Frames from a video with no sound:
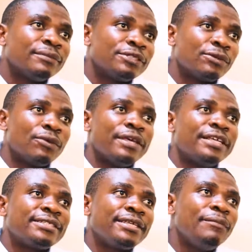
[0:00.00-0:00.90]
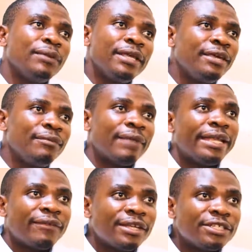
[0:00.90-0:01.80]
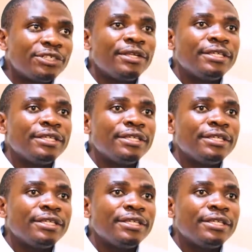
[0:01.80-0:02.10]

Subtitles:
So it simply, by definition,